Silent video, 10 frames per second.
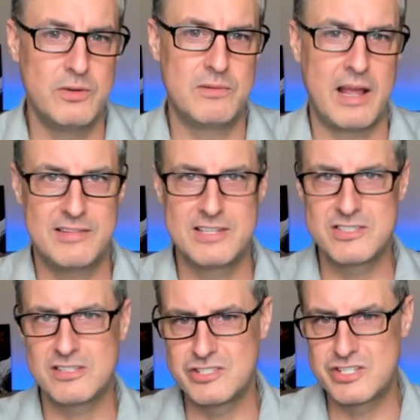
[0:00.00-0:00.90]
Like, this is
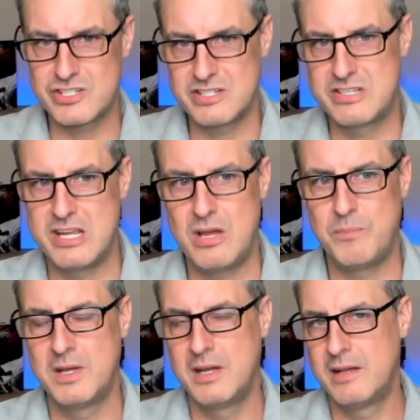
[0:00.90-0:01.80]
Logician
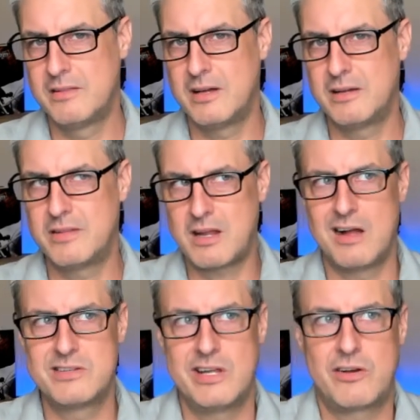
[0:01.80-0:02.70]
Tim, the
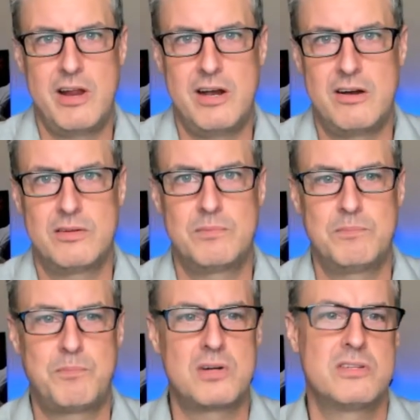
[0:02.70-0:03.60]
content creator
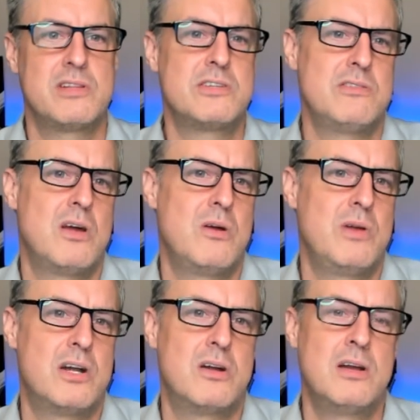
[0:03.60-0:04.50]
person that you know
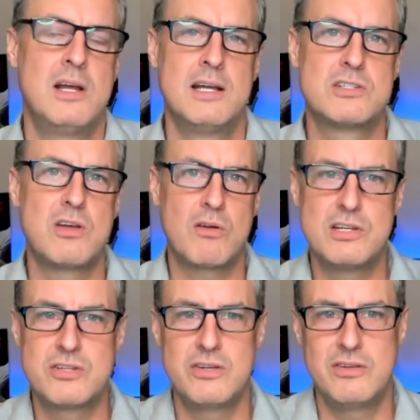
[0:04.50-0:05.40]
here, talking
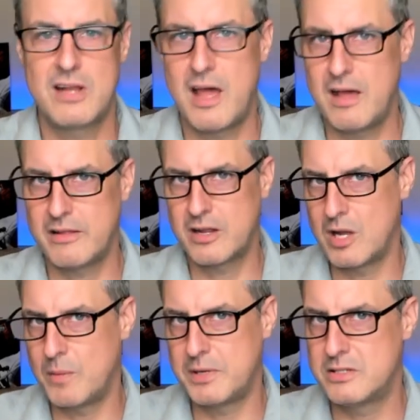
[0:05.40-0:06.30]
to you, not like a
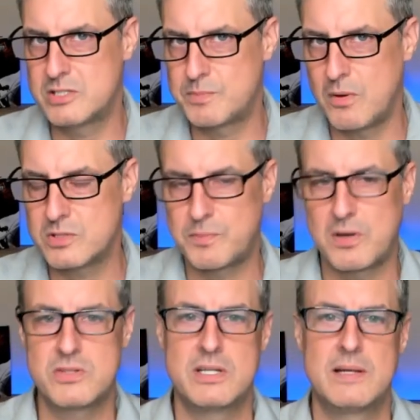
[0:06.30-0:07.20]
company
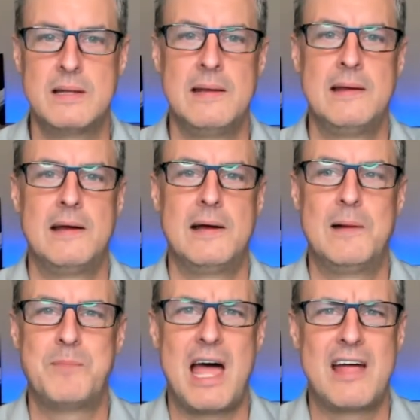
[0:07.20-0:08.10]
spokesperson.
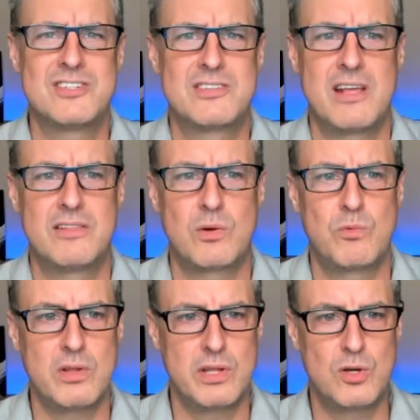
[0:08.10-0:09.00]
I just think they're
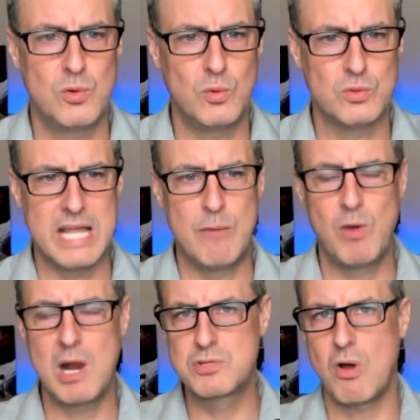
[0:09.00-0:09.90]
really cool. And
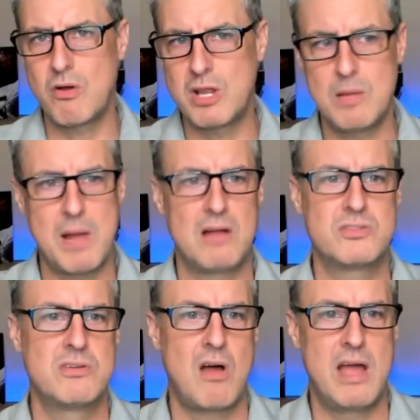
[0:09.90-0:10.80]
what I'm talking about
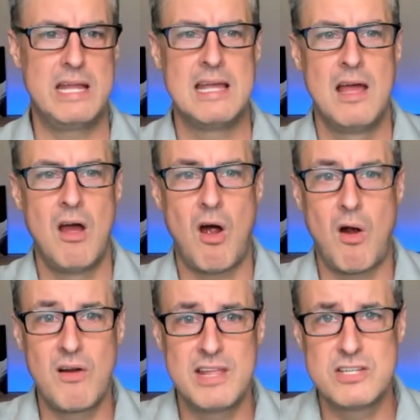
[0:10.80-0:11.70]
tonight
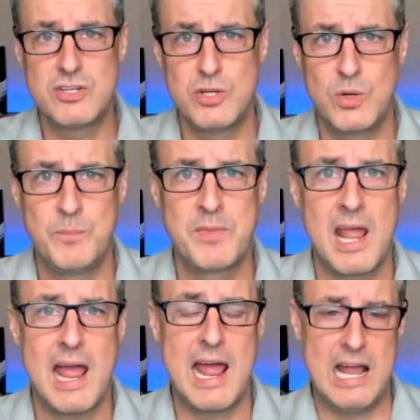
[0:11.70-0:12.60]
are these new
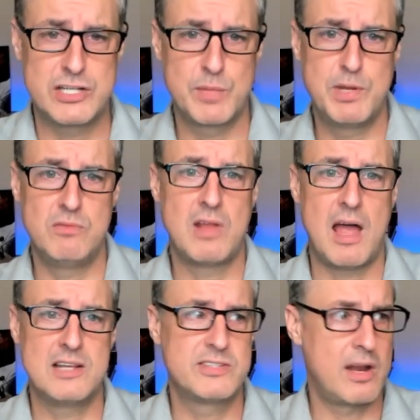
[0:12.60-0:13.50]
attribute
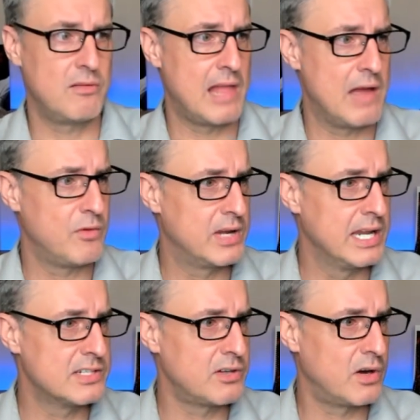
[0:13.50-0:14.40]
dice that are live on
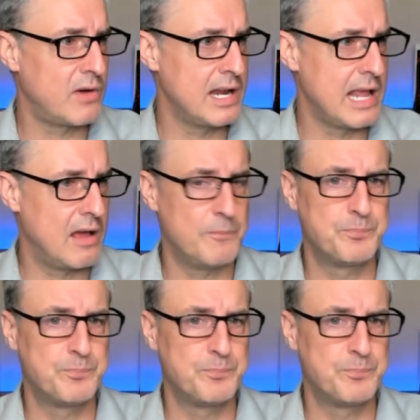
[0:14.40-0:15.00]
Kickstarter right now.